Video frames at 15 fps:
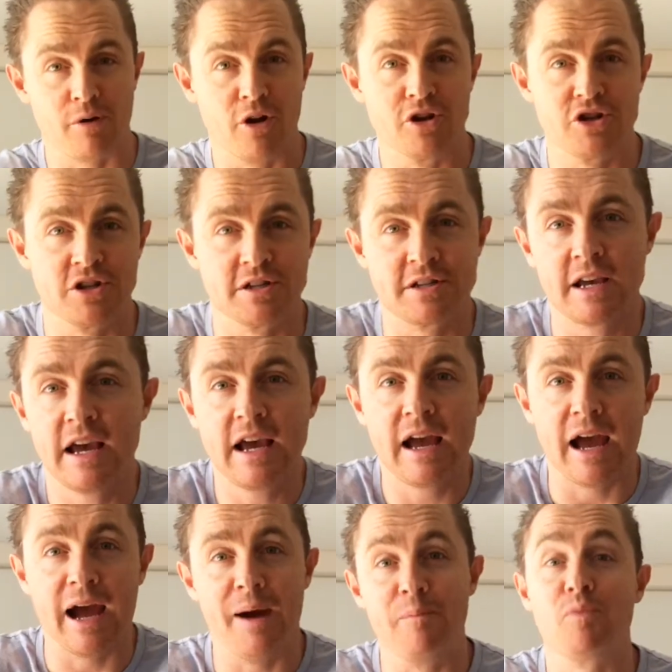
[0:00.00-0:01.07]
us?
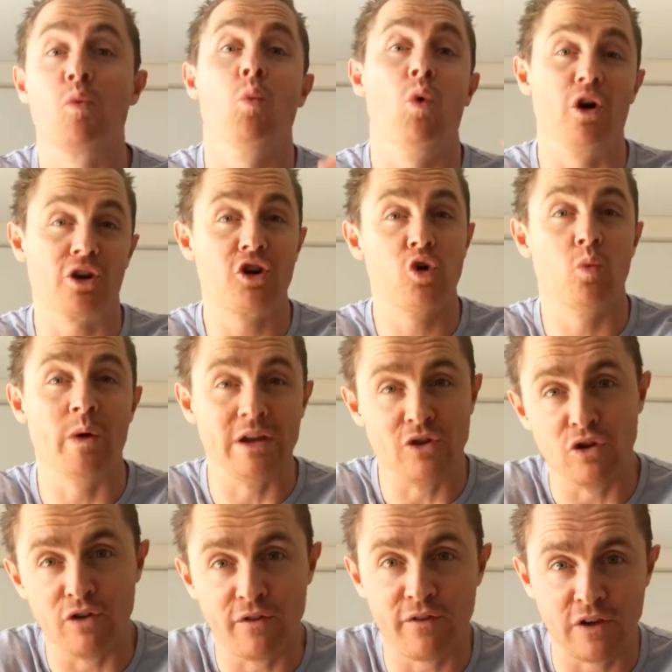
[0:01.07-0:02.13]
What can we
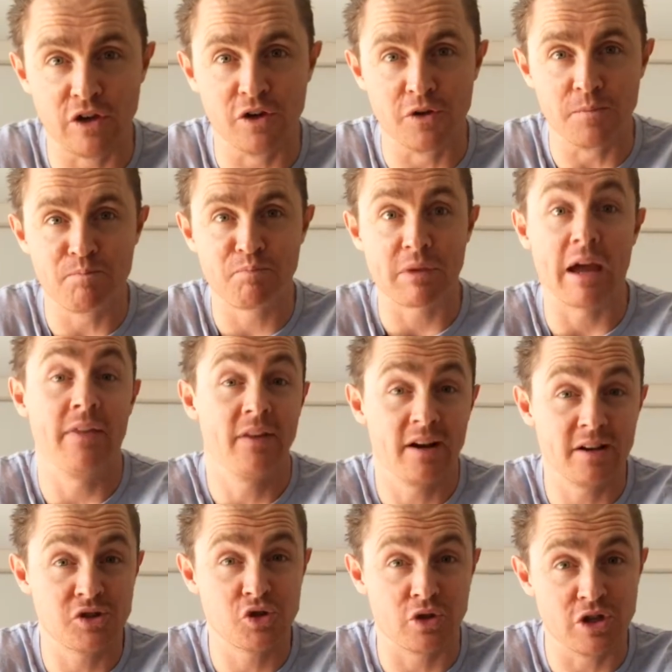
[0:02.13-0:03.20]
do for you? And then
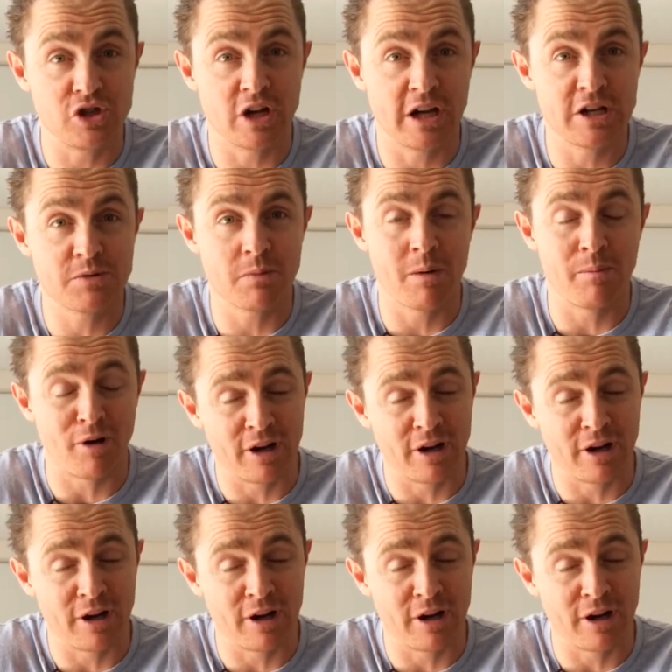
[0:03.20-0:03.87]
I'll sort of change my body